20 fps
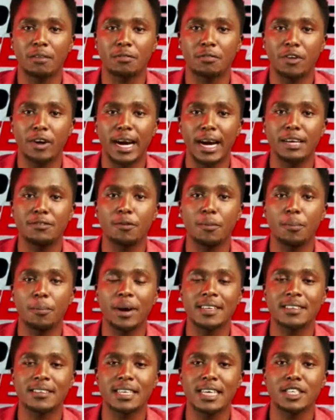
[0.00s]
If you're running for
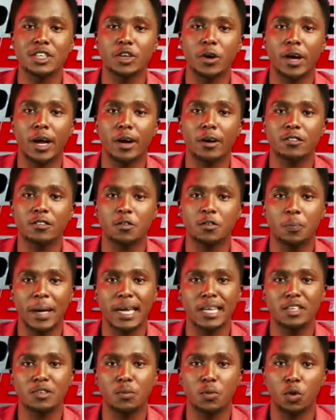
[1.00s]
president, you cannot
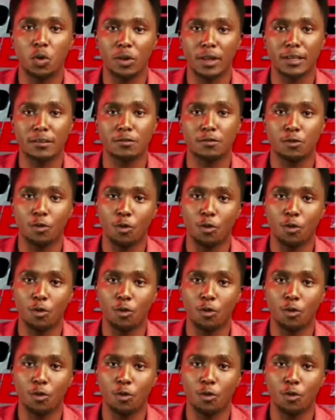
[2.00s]
spend more than